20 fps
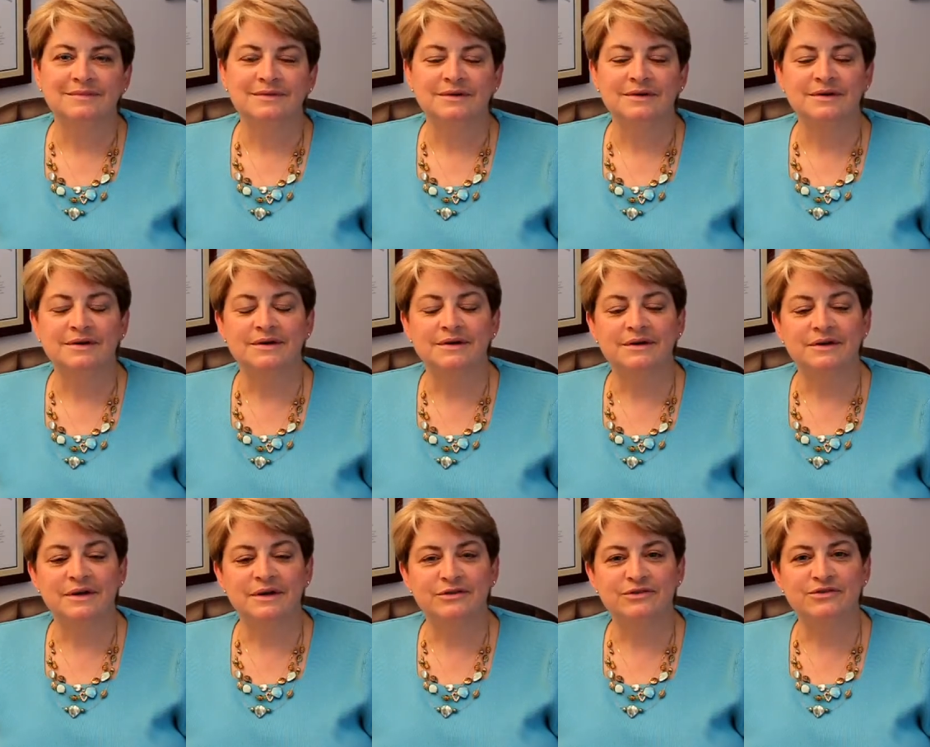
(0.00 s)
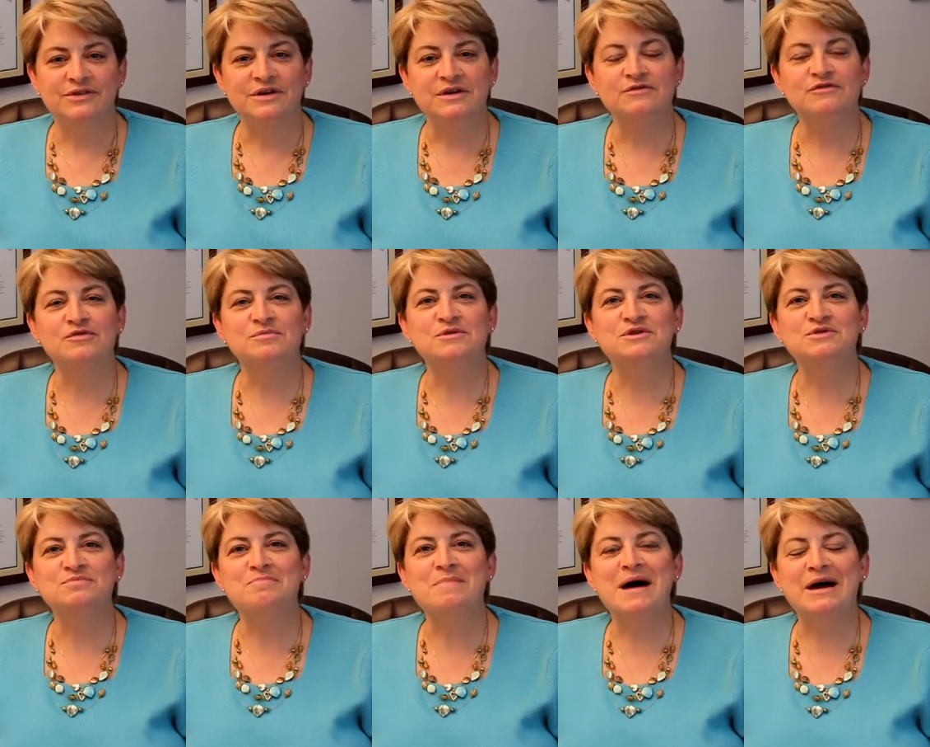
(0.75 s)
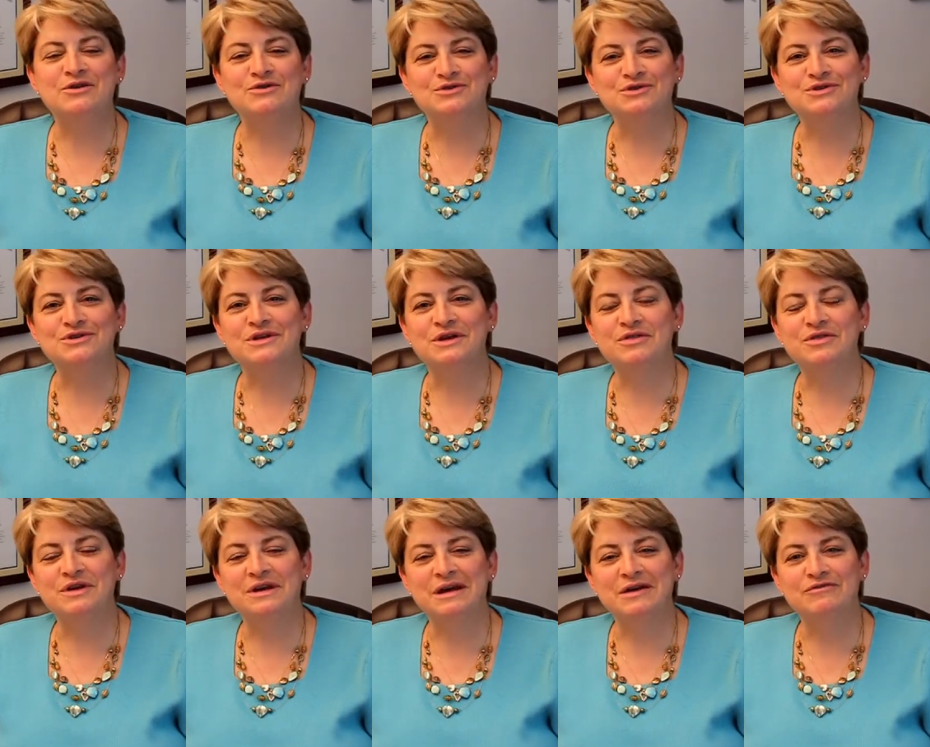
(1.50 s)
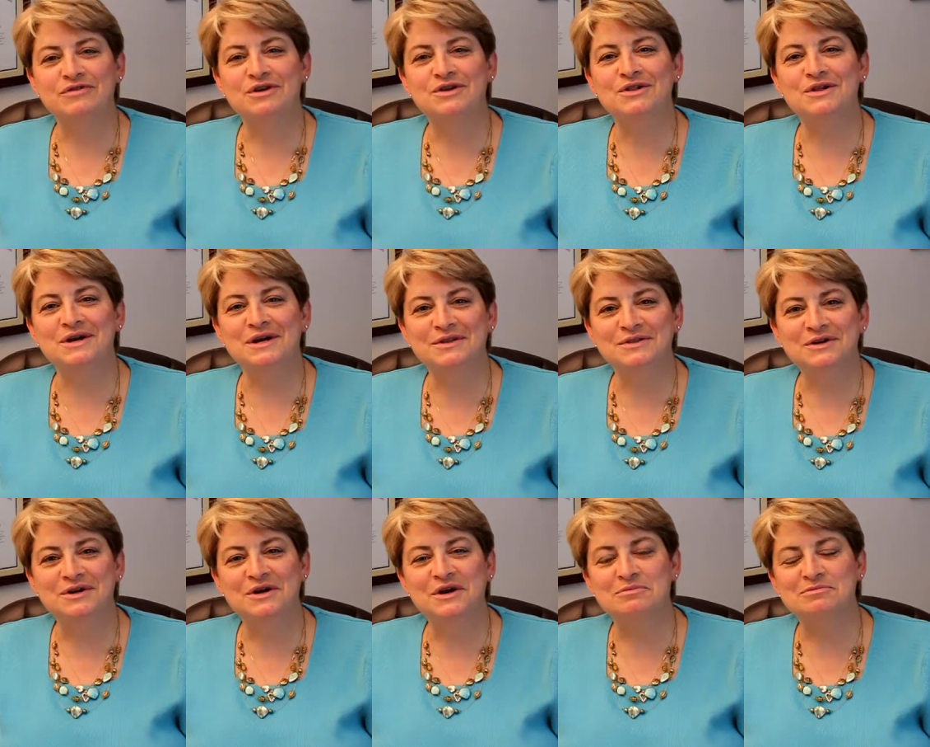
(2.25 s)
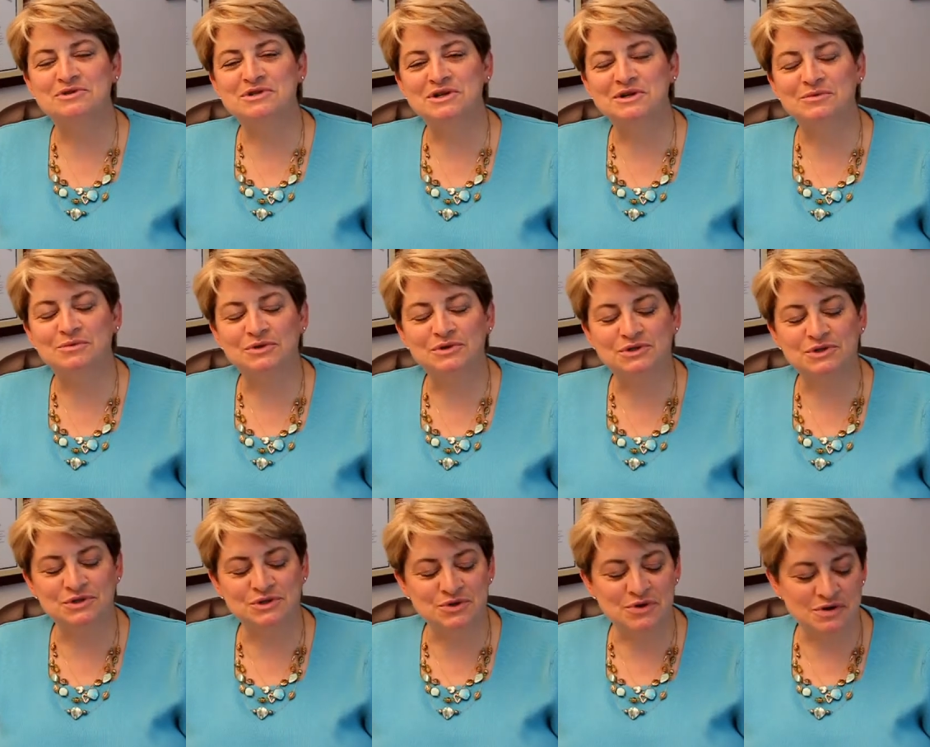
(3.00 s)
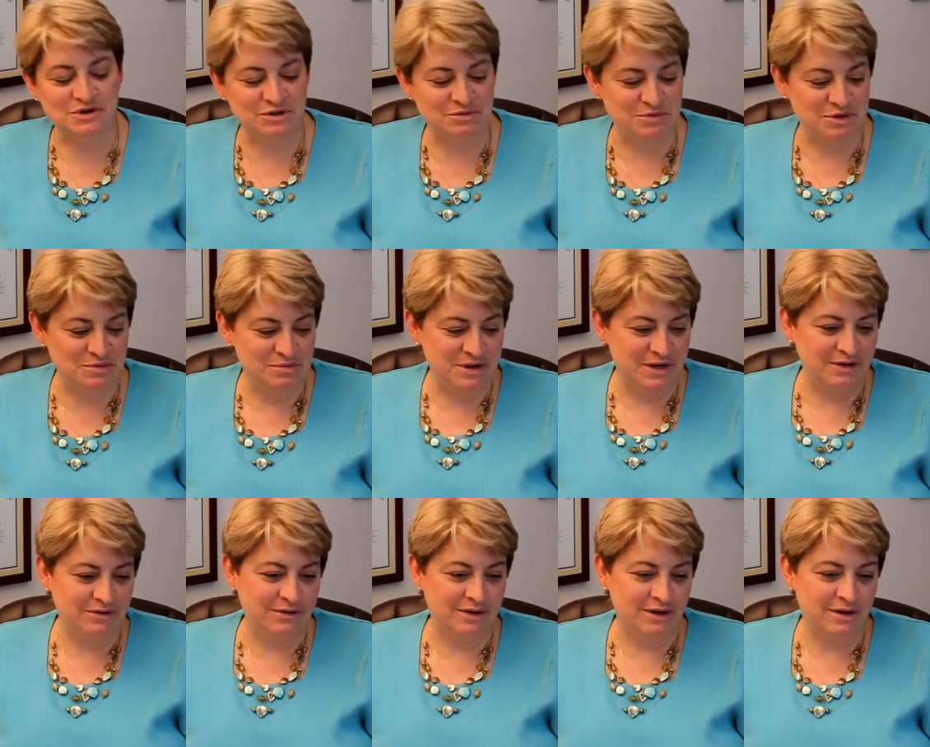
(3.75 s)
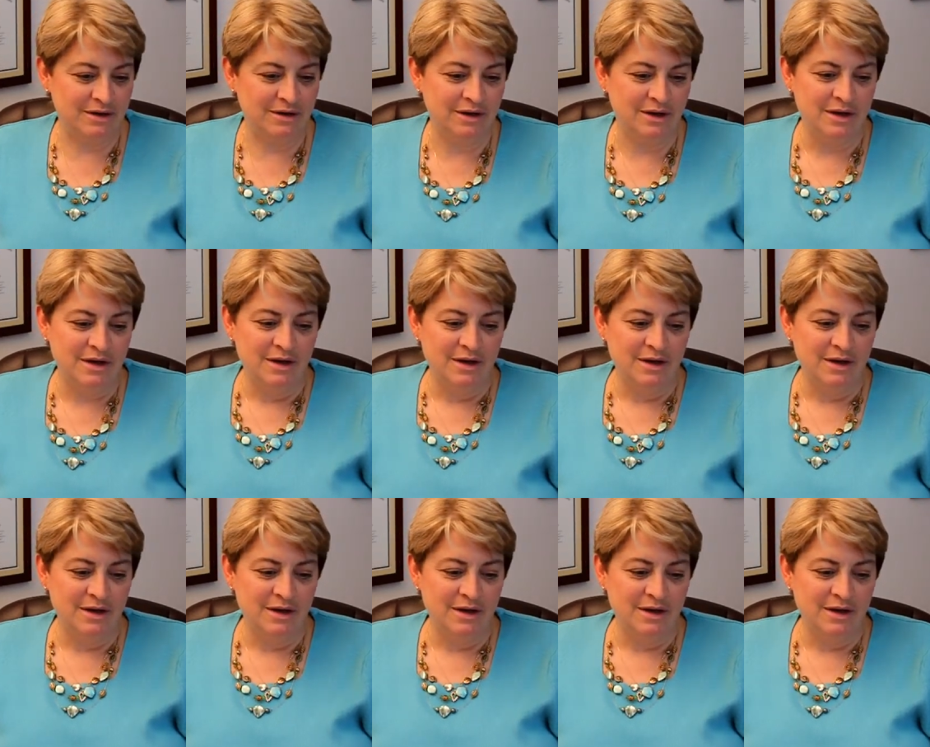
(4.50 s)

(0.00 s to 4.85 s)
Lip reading: Ah, yes, the infamous mattress. I think every client that comes in wants to talk to me about that.